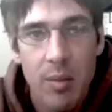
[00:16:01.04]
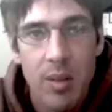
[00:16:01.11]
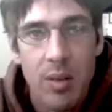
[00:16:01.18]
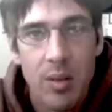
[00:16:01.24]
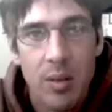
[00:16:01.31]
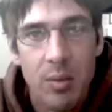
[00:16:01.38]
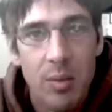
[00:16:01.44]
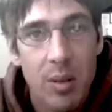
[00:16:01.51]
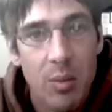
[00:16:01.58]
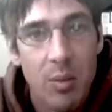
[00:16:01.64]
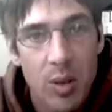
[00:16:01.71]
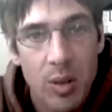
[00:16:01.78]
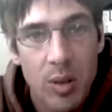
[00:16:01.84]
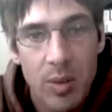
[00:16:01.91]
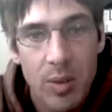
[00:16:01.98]
you could be more
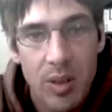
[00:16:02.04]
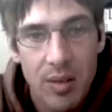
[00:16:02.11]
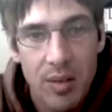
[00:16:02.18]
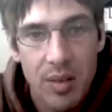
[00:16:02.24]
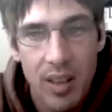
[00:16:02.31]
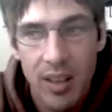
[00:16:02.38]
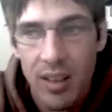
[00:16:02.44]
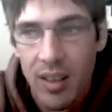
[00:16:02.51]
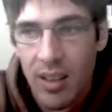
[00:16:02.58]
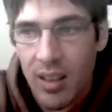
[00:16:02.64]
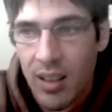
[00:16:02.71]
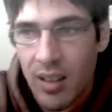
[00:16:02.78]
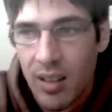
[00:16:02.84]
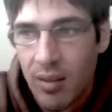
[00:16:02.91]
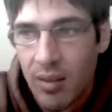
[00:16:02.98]
specific.
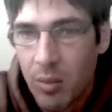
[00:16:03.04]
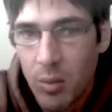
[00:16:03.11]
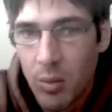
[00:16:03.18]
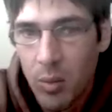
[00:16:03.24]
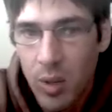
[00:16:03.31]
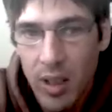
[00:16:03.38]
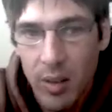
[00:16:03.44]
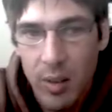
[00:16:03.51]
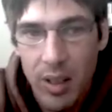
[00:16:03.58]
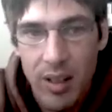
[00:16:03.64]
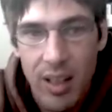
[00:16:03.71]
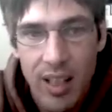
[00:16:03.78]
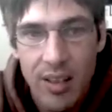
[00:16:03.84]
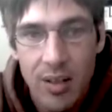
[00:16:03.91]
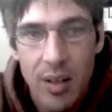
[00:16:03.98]
What what could
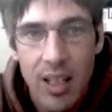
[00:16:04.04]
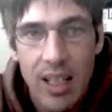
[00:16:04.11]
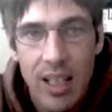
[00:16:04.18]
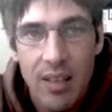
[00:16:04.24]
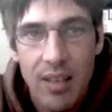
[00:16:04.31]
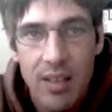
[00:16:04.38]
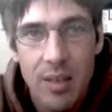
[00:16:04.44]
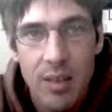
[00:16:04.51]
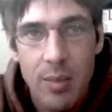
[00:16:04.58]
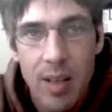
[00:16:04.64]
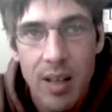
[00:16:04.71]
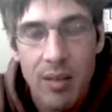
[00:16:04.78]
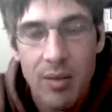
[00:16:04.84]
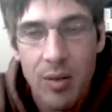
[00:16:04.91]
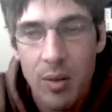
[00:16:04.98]
I do? I gave this
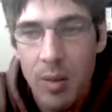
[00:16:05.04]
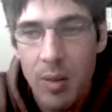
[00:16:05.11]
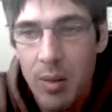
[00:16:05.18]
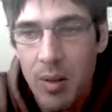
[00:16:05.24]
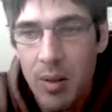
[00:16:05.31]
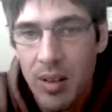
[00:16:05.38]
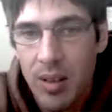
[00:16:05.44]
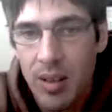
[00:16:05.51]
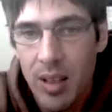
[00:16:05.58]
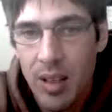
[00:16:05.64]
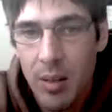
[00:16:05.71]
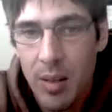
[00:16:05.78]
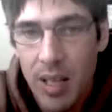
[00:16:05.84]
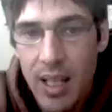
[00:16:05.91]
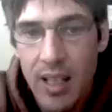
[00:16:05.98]
metaphor. Maybe you could tell
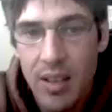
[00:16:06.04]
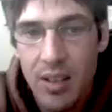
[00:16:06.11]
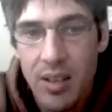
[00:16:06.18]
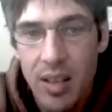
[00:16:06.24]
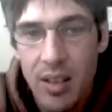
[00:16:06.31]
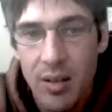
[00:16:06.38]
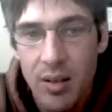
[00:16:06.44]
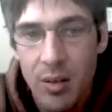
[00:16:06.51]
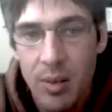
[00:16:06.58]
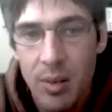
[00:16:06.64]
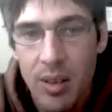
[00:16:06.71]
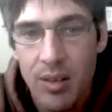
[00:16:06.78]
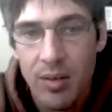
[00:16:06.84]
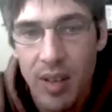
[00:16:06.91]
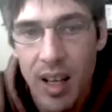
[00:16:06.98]
me, yeah, just say two
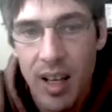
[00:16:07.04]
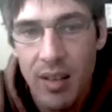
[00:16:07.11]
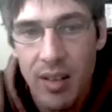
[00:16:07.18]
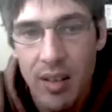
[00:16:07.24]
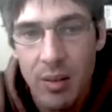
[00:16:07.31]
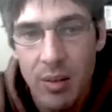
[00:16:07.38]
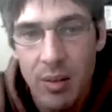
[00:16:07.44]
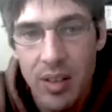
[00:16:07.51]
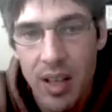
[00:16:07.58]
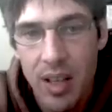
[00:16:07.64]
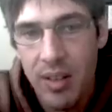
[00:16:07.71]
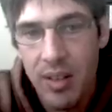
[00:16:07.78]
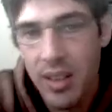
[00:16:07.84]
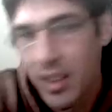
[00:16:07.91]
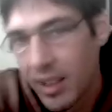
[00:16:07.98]
plus five equals
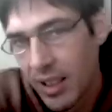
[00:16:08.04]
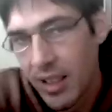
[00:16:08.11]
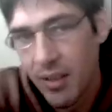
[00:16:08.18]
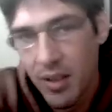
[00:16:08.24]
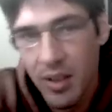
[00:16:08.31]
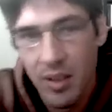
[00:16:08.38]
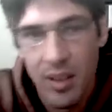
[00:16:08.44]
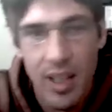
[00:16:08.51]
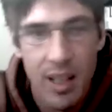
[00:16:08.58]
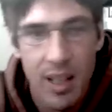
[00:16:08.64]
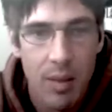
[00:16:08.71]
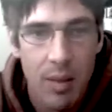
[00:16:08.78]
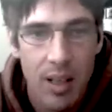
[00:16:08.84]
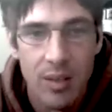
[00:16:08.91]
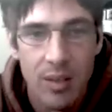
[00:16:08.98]
seven, and leave the eight
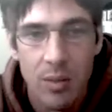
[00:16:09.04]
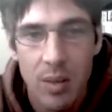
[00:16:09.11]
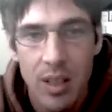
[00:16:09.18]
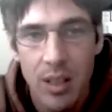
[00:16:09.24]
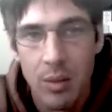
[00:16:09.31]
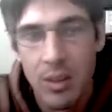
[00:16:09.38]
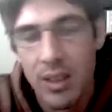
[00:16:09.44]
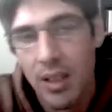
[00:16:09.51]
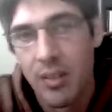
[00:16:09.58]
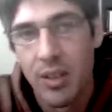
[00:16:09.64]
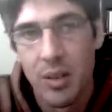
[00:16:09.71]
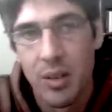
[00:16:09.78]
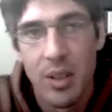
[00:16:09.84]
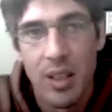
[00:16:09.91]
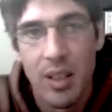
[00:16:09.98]
minus one equals seven
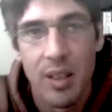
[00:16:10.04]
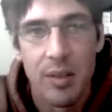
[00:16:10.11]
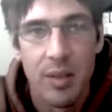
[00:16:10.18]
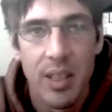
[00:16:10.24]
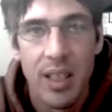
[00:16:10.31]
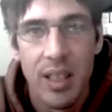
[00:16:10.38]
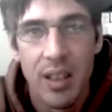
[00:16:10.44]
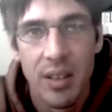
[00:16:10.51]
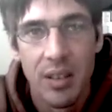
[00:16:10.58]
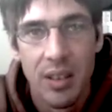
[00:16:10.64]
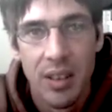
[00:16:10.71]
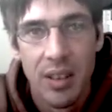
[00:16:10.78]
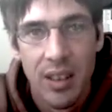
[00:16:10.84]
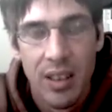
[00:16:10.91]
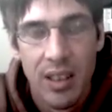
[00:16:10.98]
to another video,
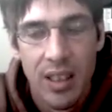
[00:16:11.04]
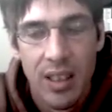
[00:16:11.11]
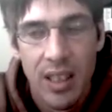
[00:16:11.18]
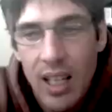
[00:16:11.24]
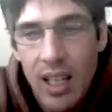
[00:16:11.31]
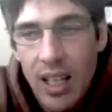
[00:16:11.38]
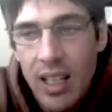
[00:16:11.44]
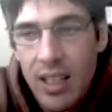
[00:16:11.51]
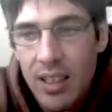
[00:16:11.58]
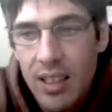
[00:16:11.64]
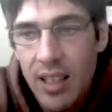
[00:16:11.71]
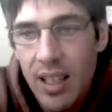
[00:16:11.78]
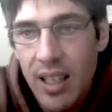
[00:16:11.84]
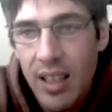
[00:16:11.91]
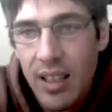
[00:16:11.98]
and I could
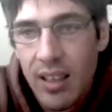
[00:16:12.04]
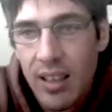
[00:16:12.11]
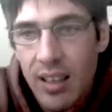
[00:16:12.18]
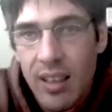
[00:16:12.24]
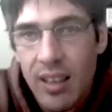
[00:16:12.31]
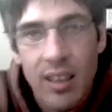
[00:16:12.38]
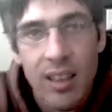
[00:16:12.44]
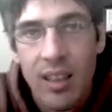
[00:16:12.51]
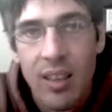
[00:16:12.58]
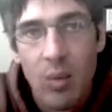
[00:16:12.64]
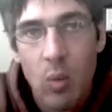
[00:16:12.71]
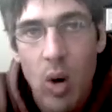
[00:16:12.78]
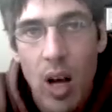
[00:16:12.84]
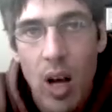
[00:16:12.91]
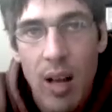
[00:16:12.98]
say
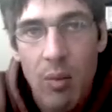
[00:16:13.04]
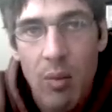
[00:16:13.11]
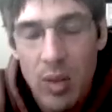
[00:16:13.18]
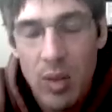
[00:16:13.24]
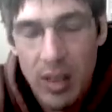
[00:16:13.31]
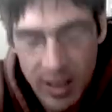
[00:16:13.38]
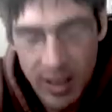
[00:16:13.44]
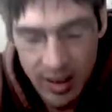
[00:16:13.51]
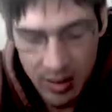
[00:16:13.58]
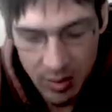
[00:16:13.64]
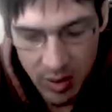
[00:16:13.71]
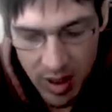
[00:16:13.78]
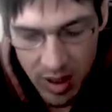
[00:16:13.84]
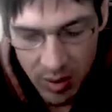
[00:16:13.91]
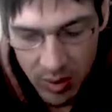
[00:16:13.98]
why I'm willing or
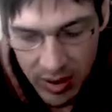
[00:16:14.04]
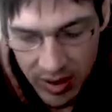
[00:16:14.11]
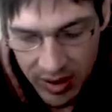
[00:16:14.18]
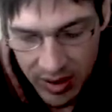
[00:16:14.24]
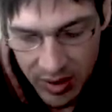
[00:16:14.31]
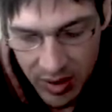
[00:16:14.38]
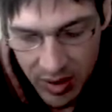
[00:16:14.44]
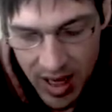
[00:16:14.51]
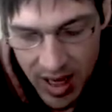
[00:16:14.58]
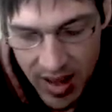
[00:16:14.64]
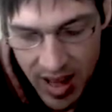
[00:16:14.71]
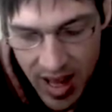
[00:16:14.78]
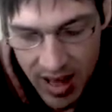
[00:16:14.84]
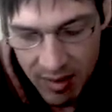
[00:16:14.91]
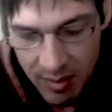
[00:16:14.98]
not willing to try that.